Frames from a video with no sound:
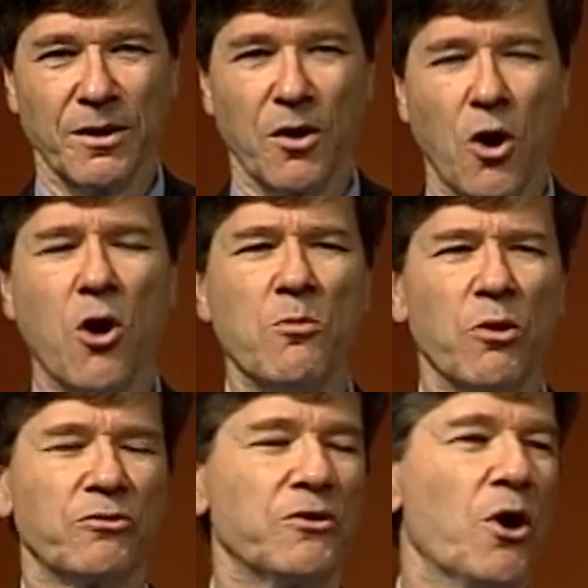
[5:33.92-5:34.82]

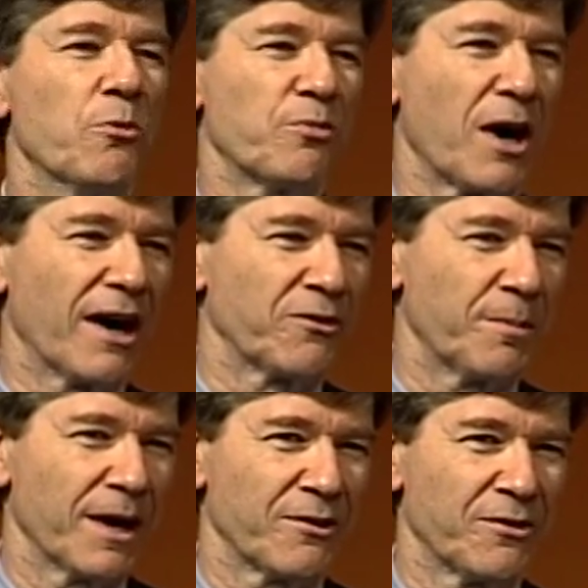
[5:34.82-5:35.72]
almost no
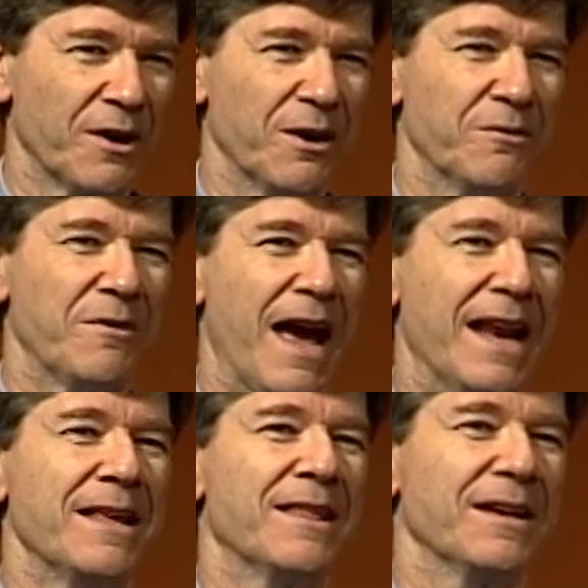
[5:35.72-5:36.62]
prospects of
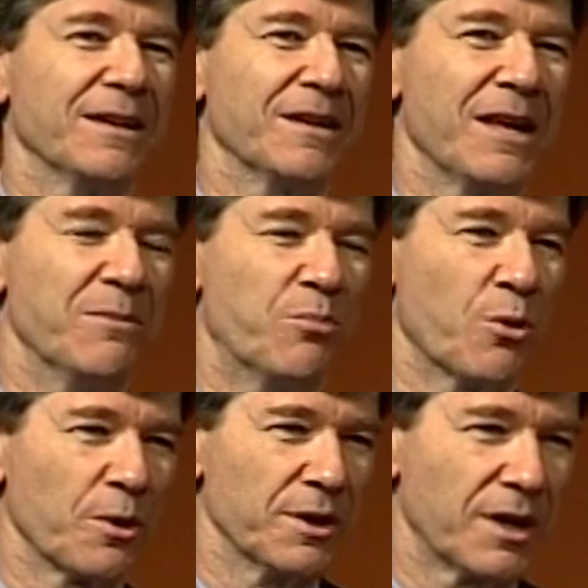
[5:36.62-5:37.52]
anything
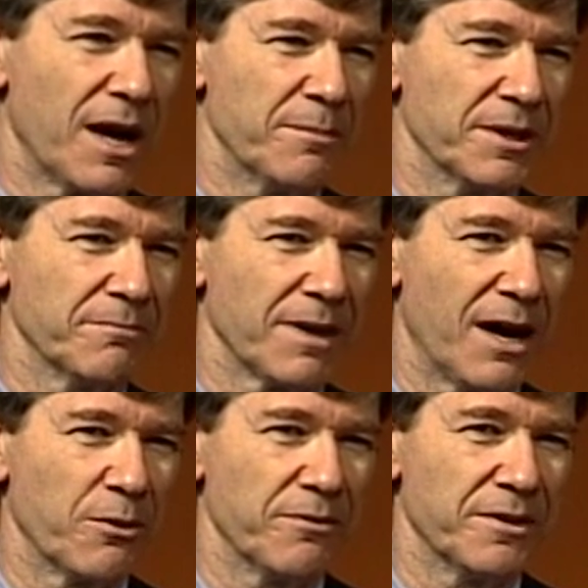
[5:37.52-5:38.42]
important coming
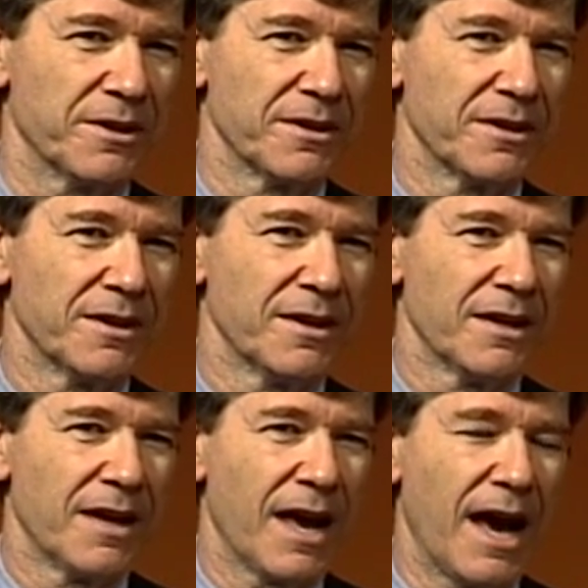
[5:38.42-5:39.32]
out of it.
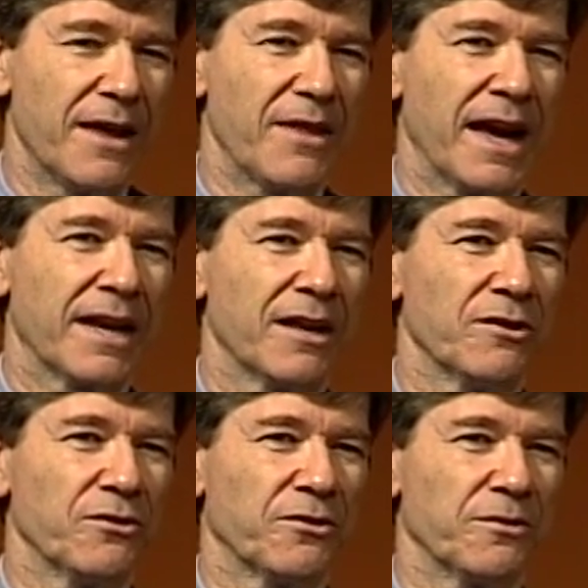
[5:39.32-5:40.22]
And that
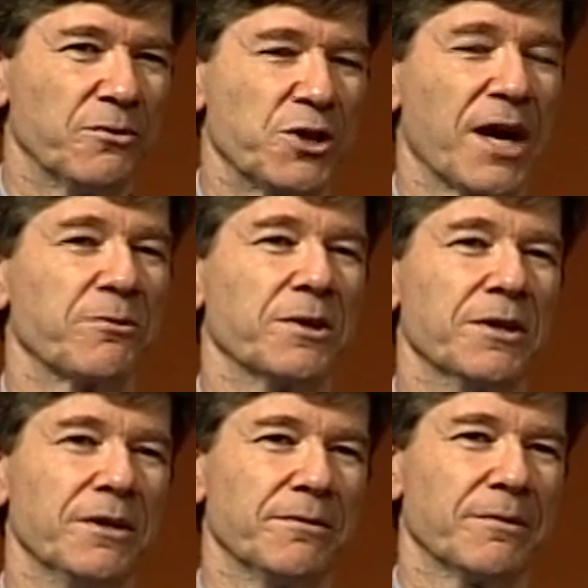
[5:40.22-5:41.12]
has
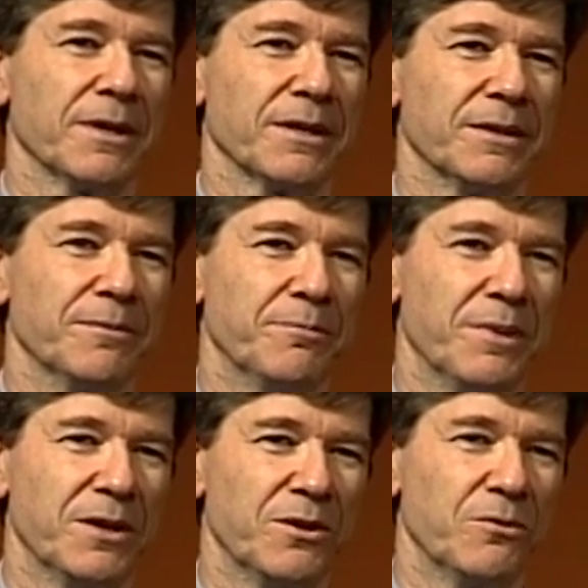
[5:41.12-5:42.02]
generally uh,
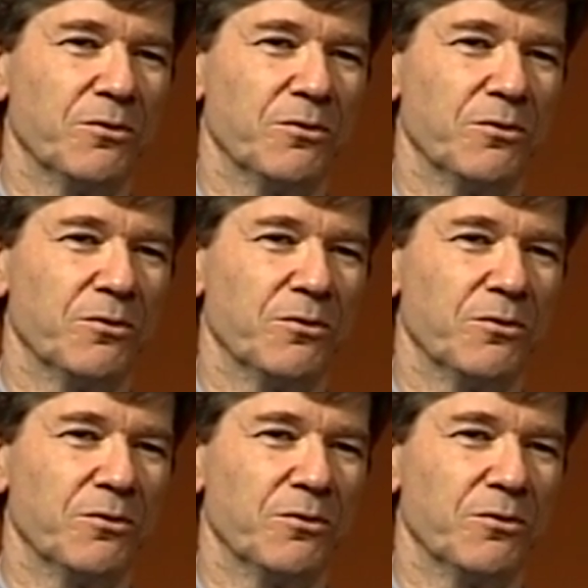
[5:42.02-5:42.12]
been